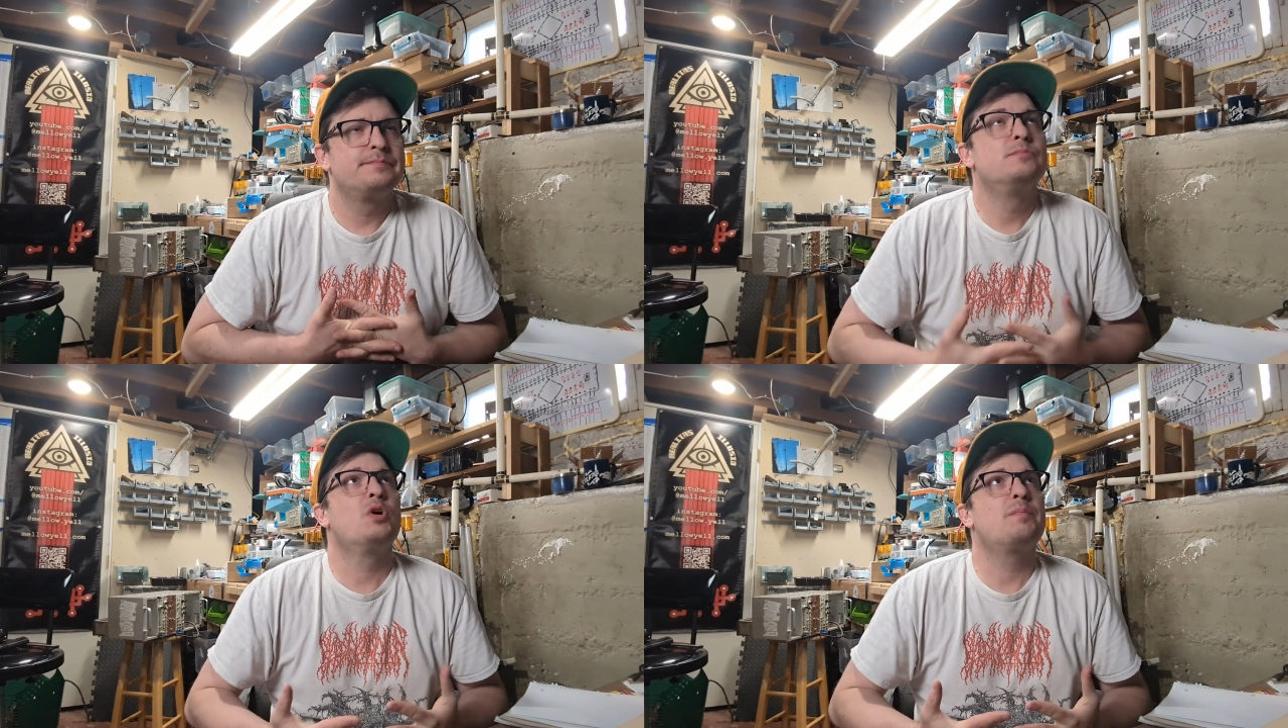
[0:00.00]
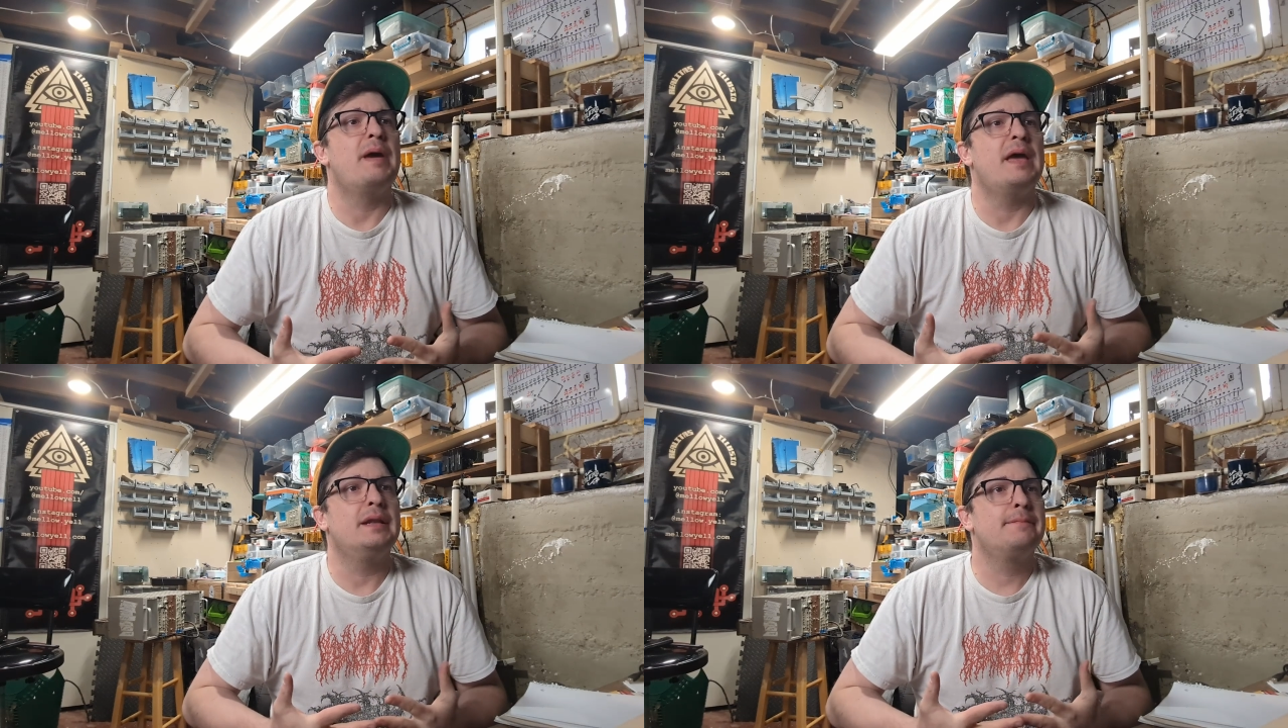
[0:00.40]
Look,
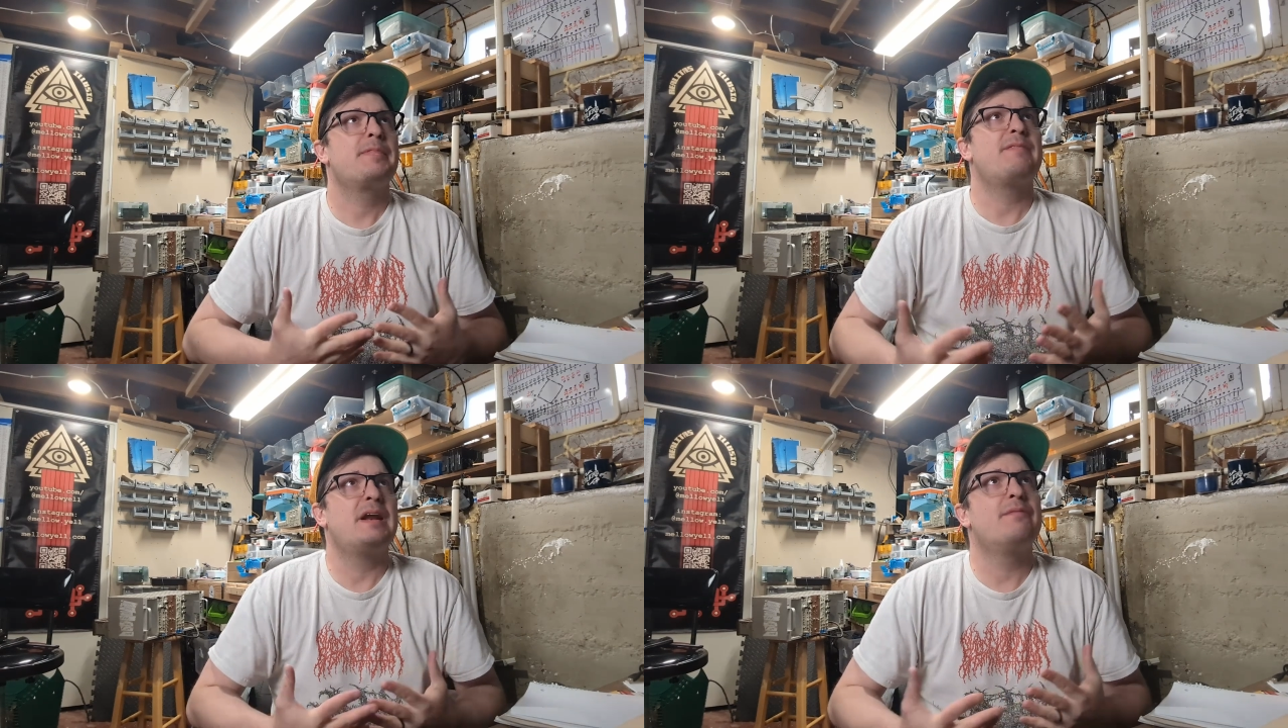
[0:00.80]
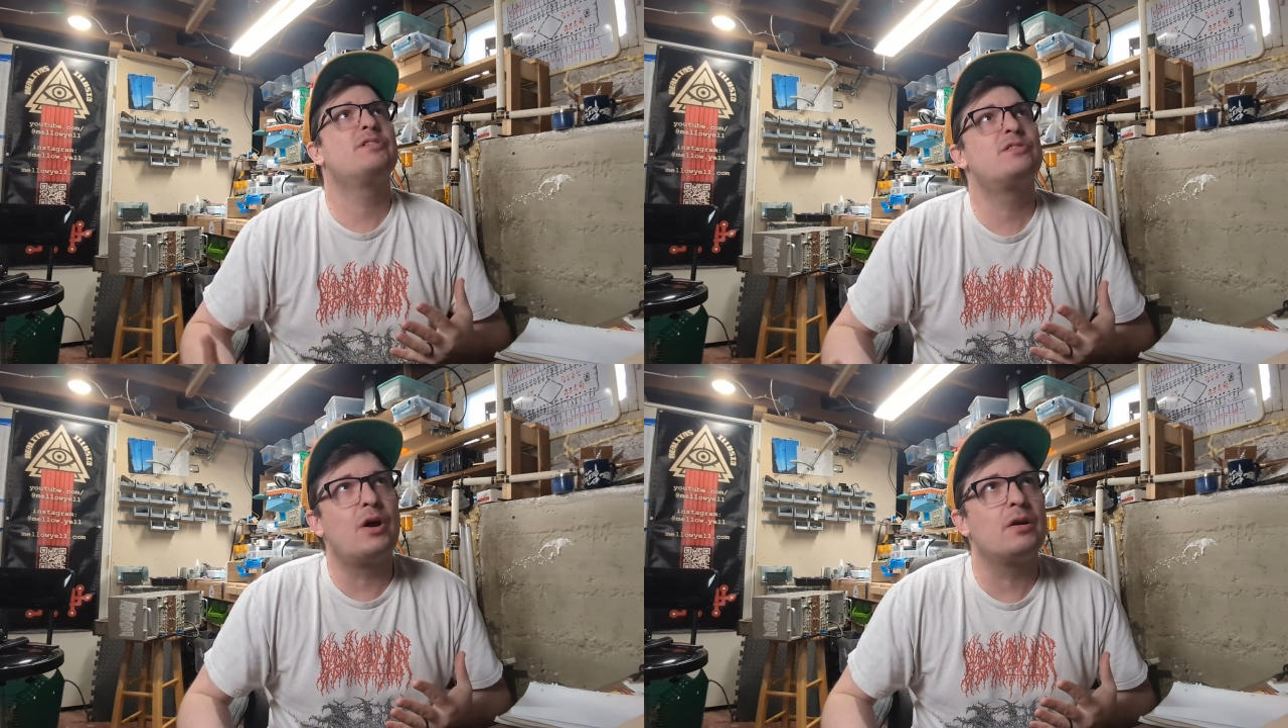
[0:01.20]
man, if I never
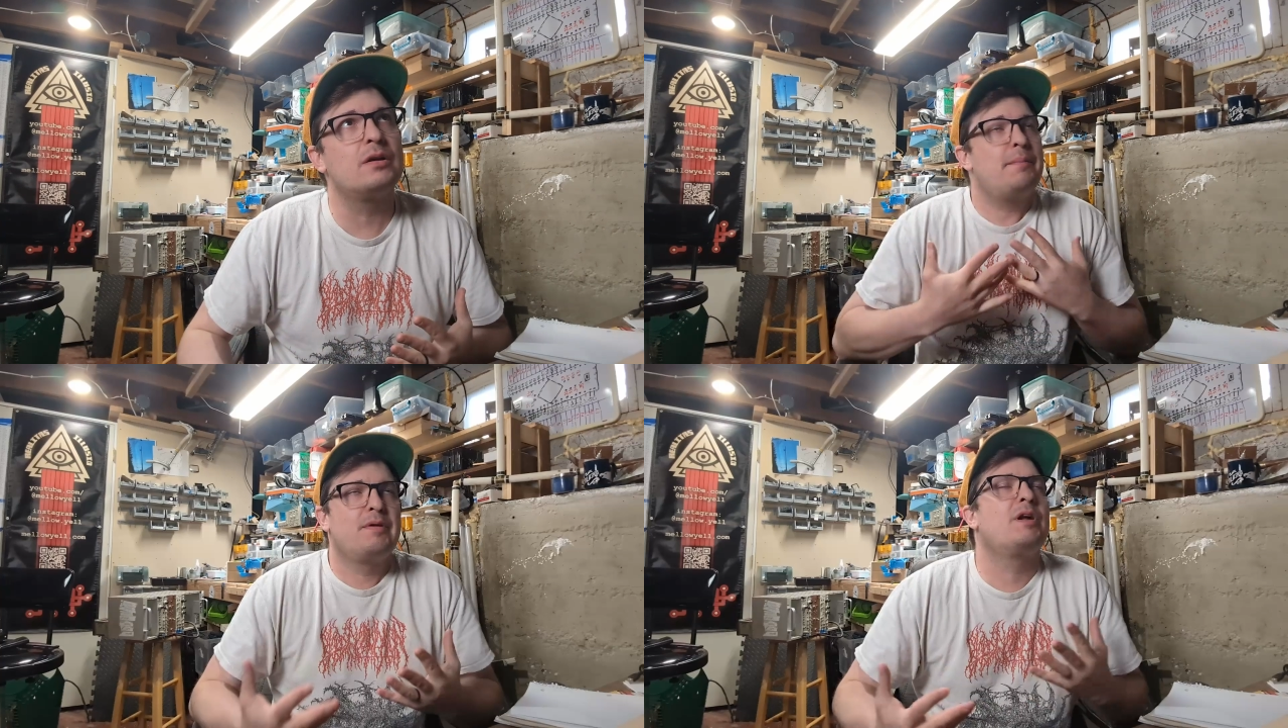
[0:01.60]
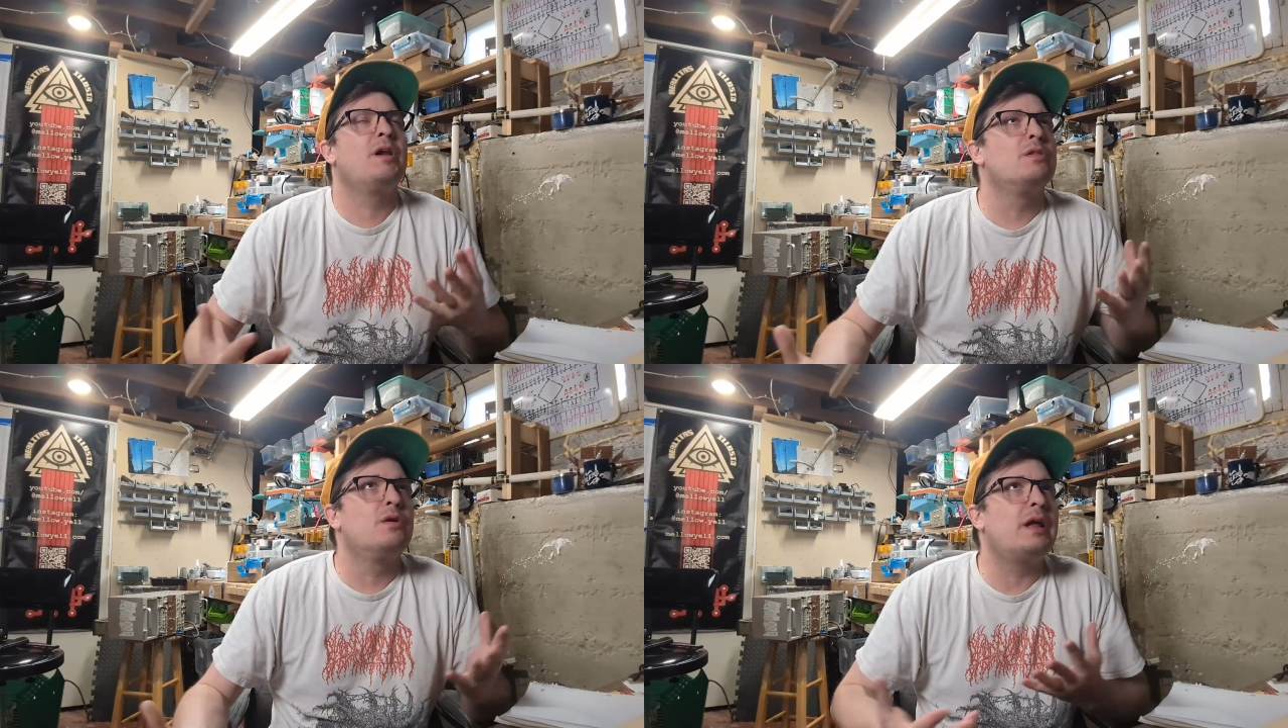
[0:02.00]
start, I'm never
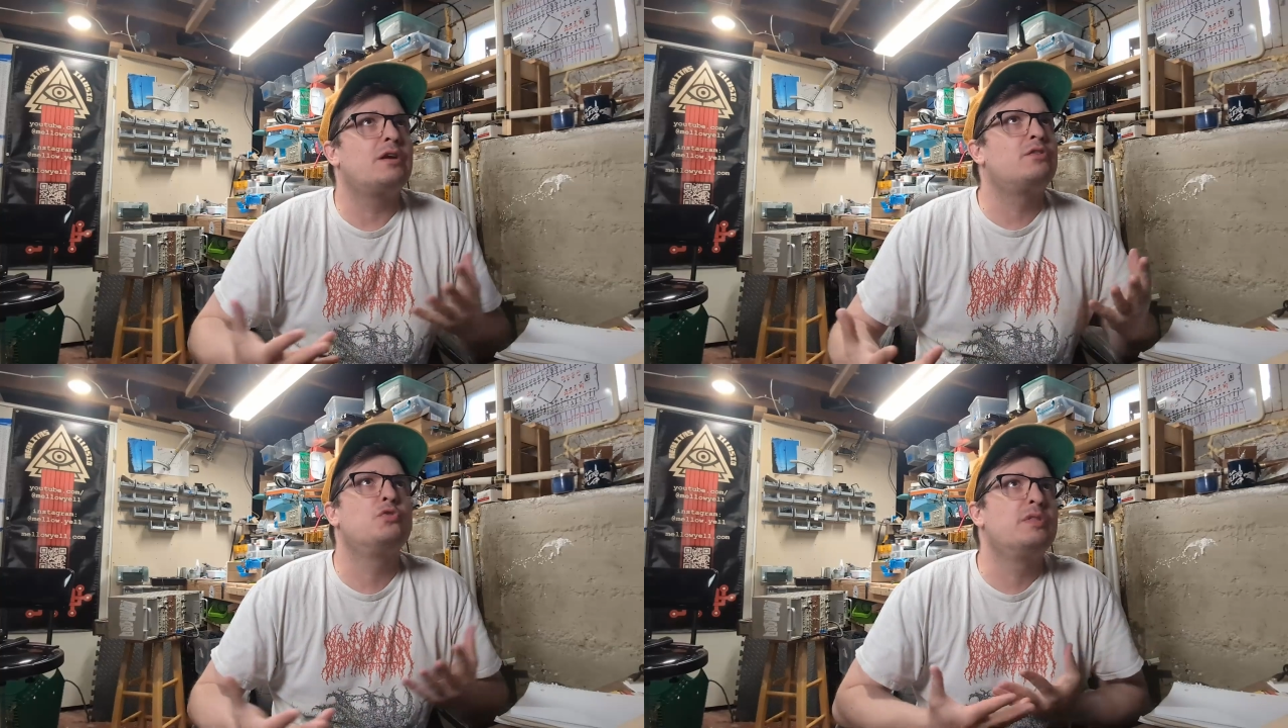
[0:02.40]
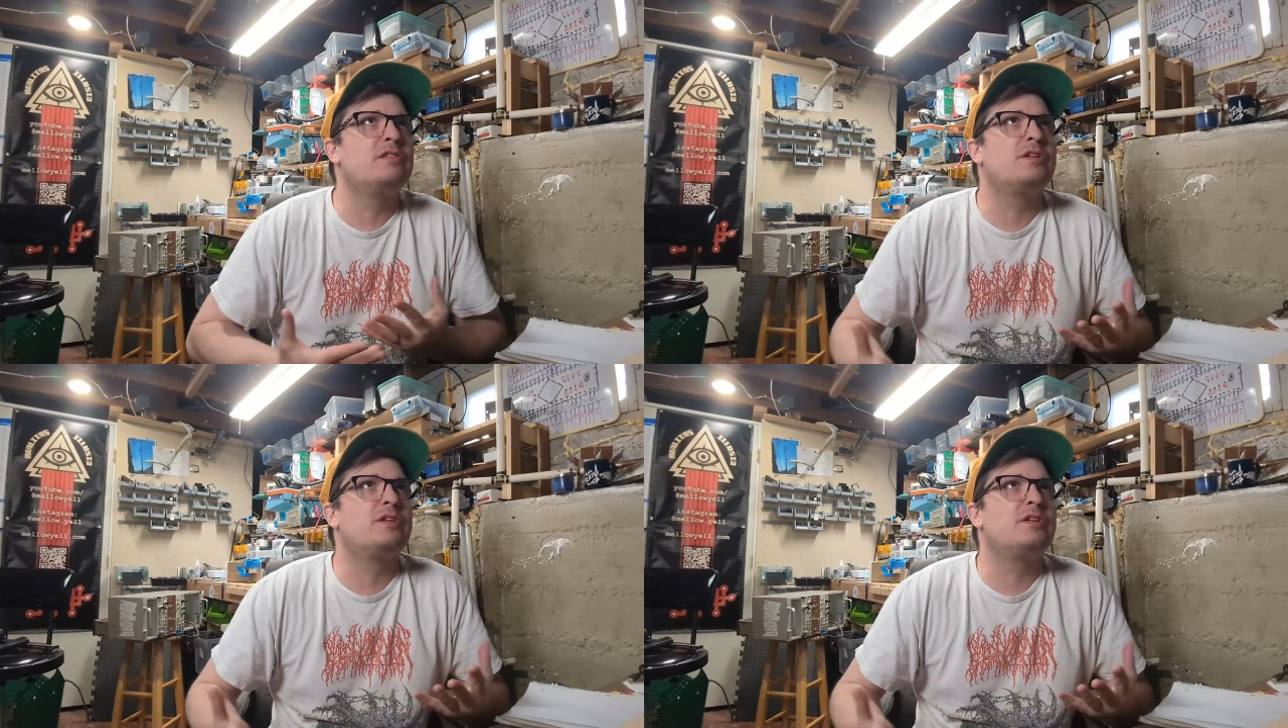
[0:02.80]
gonna learn how to do this